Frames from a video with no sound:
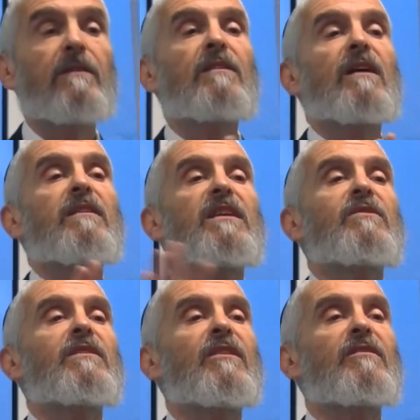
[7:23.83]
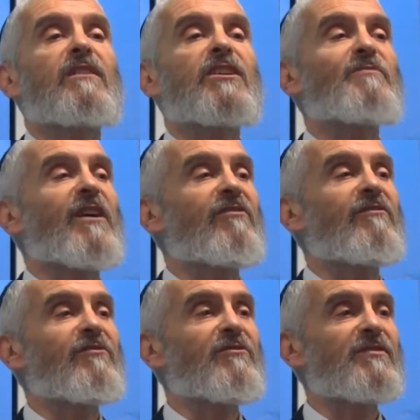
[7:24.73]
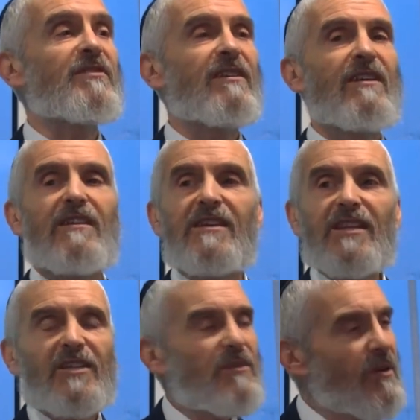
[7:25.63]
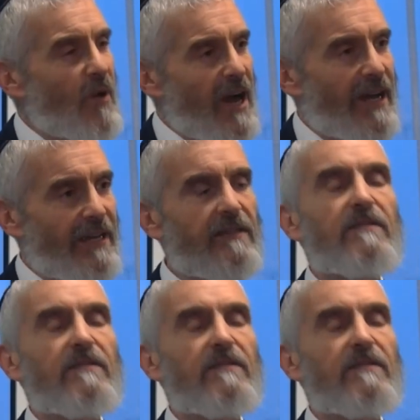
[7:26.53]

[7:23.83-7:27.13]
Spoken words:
Nothing doing, don't touch me, I refuse. They said to her, why?